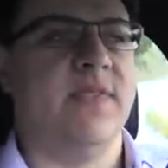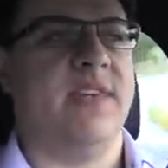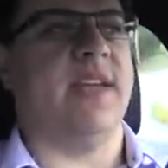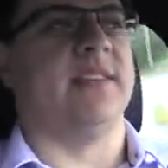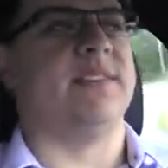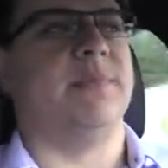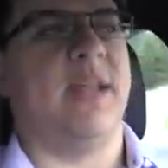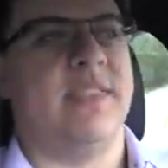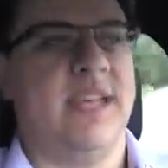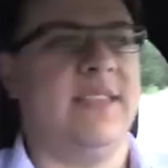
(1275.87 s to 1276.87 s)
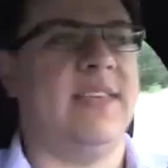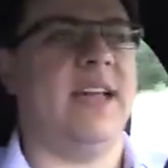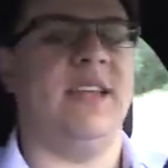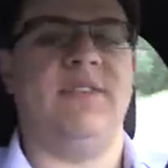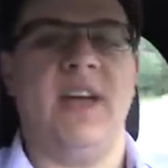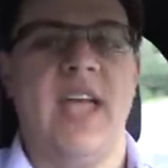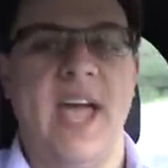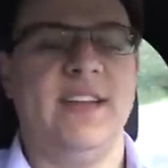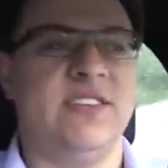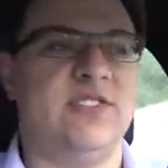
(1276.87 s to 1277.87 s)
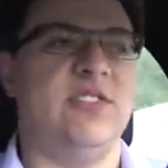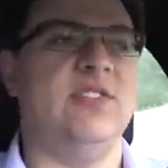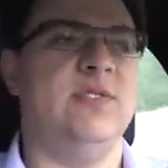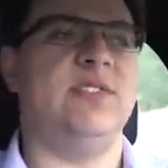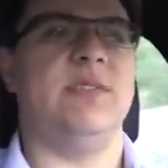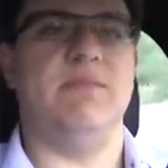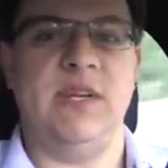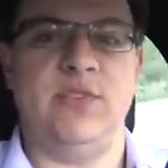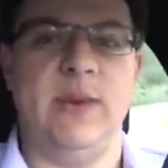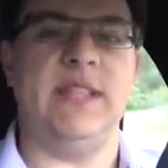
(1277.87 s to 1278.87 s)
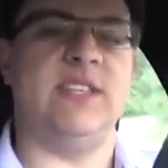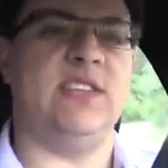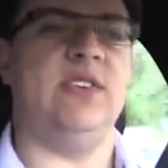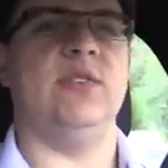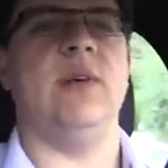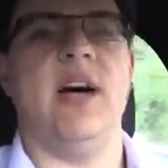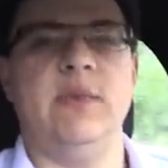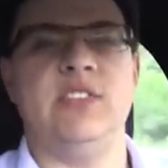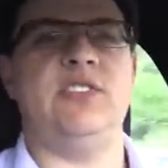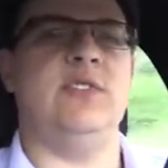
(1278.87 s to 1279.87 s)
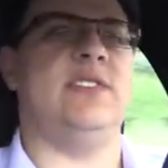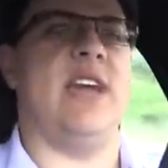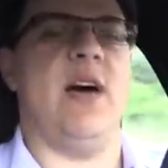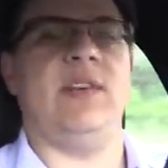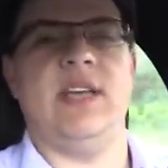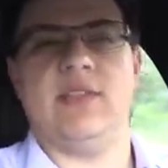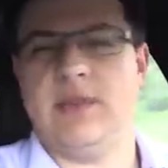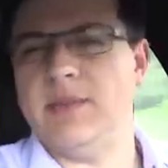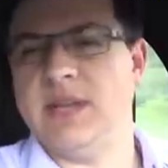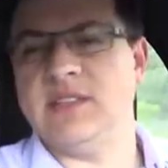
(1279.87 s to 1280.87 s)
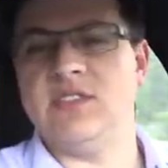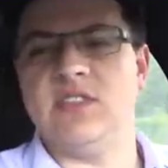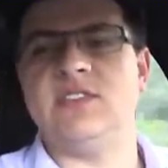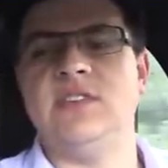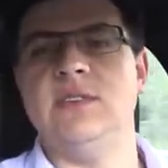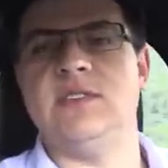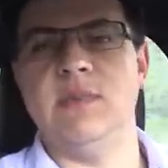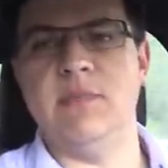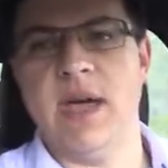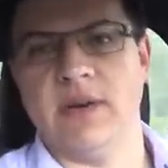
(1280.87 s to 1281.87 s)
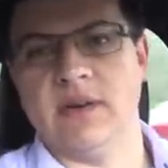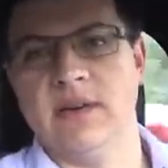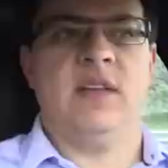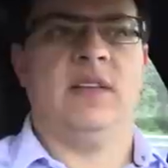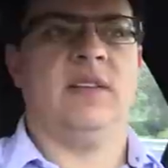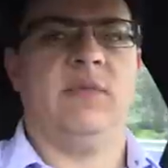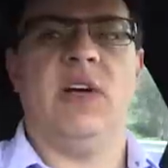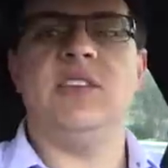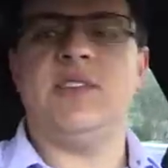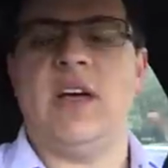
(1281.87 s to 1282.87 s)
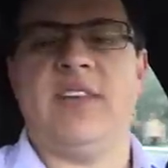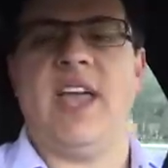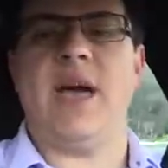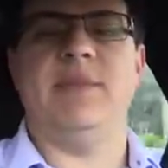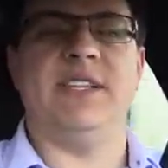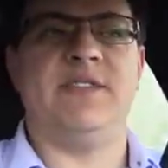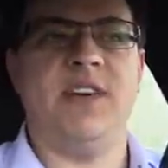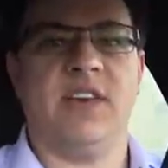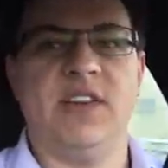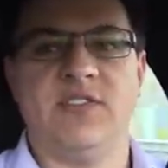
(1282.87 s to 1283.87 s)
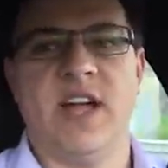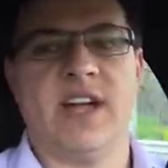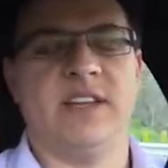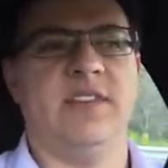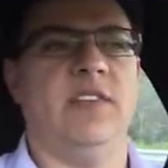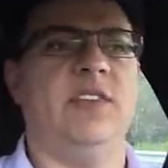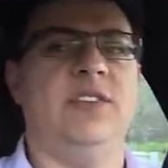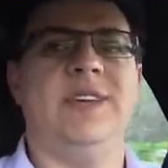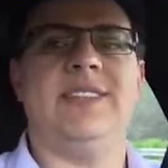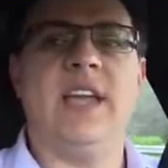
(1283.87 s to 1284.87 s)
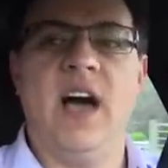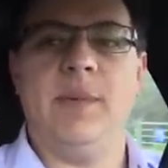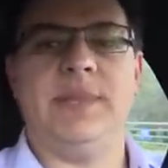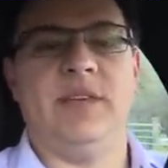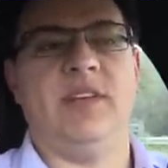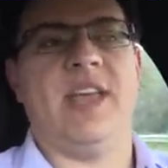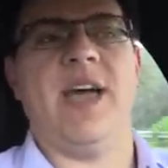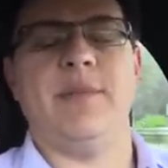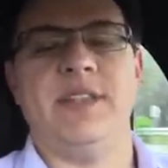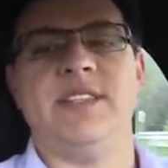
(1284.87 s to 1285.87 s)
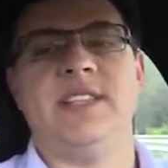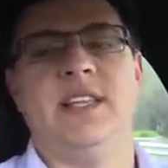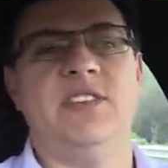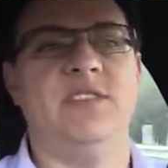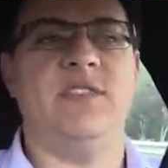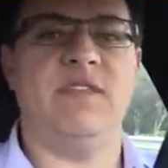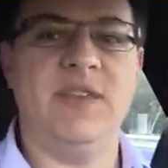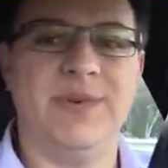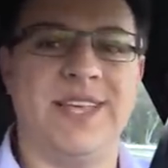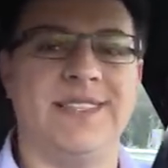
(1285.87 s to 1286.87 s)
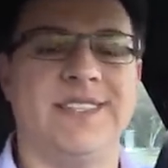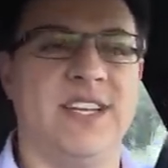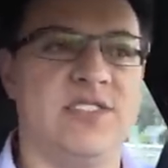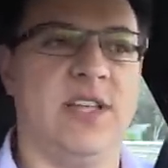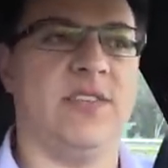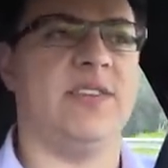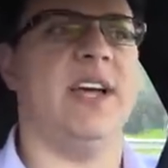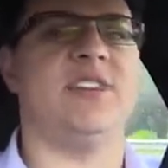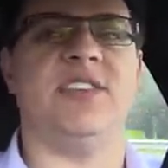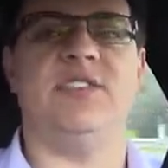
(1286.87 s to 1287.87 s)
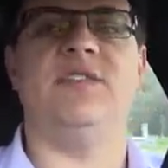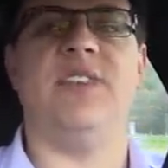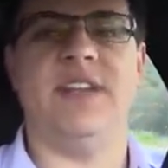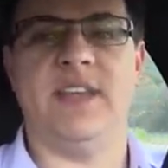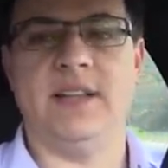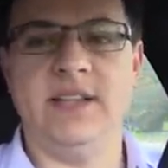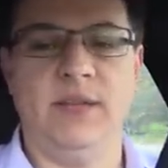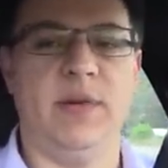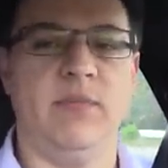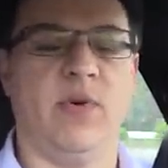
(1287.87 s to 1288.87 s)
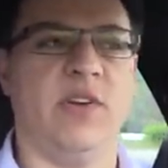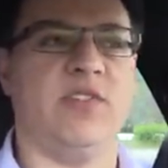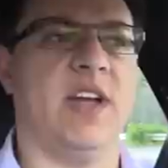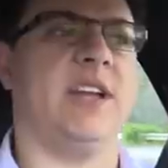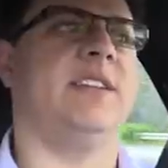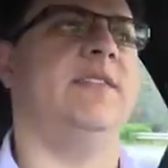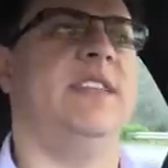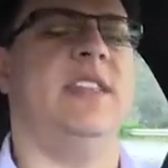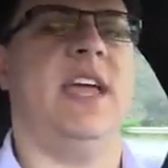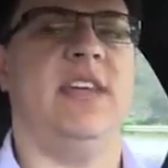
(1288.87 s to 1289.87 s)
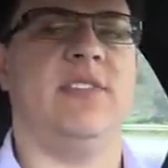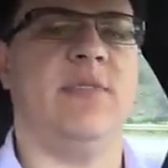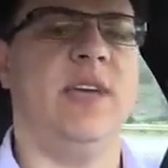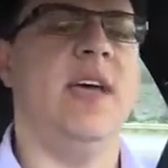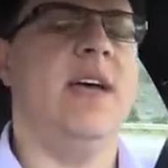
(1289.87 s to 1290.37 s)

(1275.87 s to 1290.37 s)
things, but I think that if I had to choose between the two, I would choose the Audi A three because it just suits me better. We also have a cabin that's very attractive. Now, if you do get the up-level cabin in the C L A two fifty with that stitched leather dash, I do find that a little bit more attractive than the A three,